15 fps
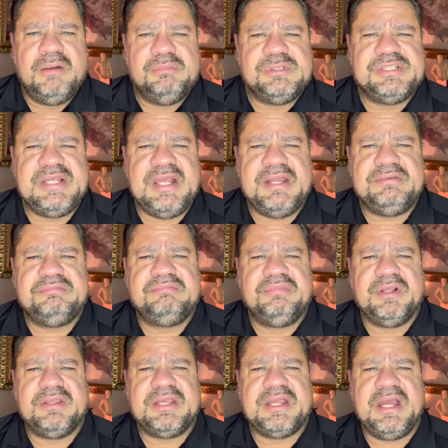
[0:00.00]
said
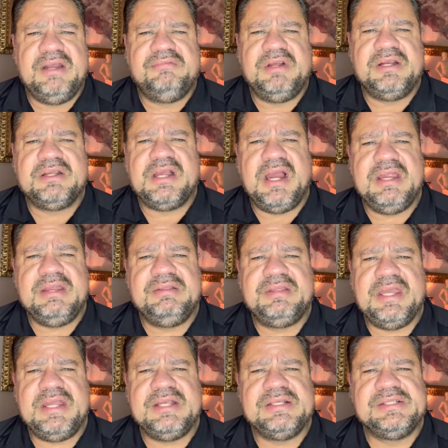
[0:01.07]
really kind of unkind
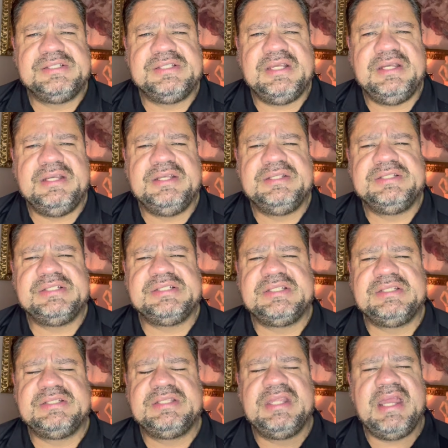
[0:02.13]
things, and
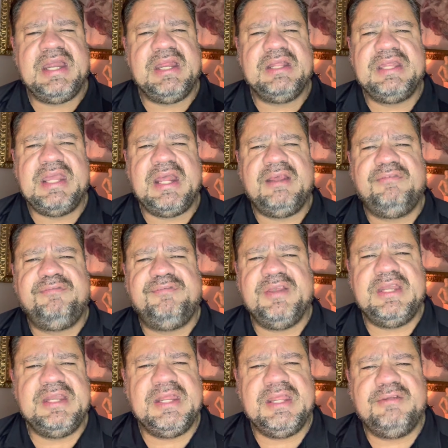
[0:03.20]
just that
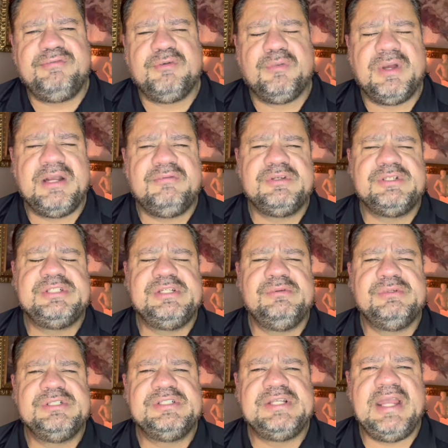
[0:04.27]
affinity for whatever she
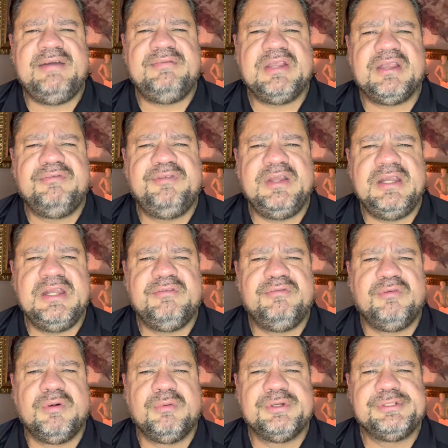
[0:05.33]
was having affinity
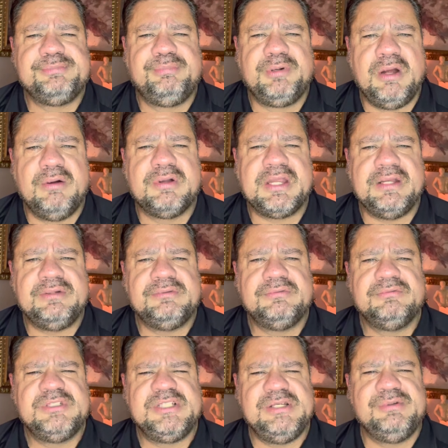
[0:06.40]
for was broken.
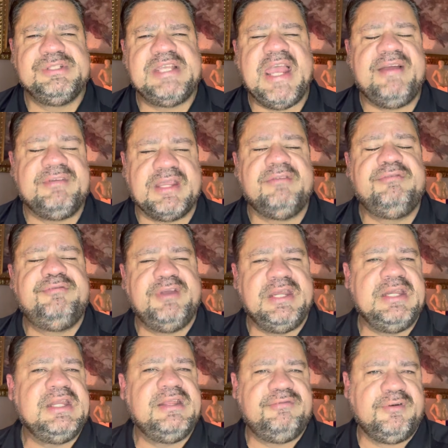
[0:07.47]
She was having
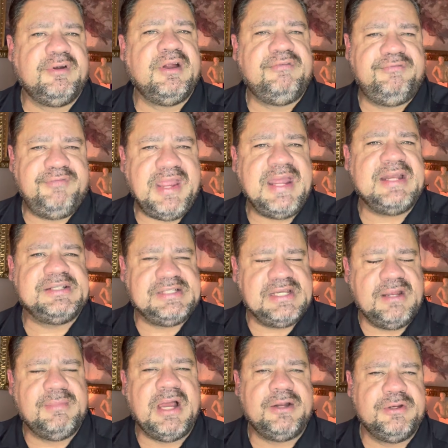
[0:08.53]
affinity for a fantasy
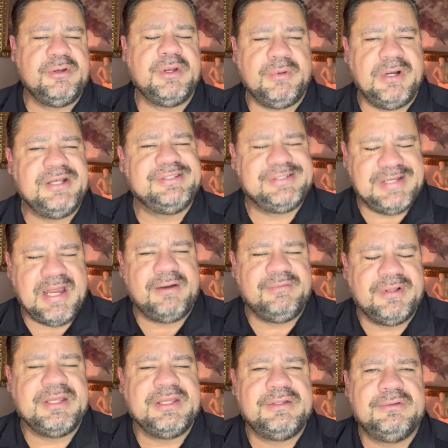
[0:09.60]
about who he was, not
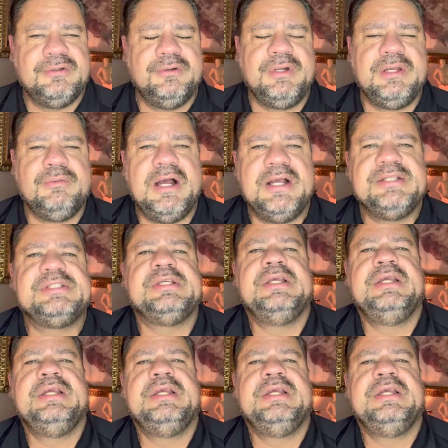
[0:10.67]
really who he was.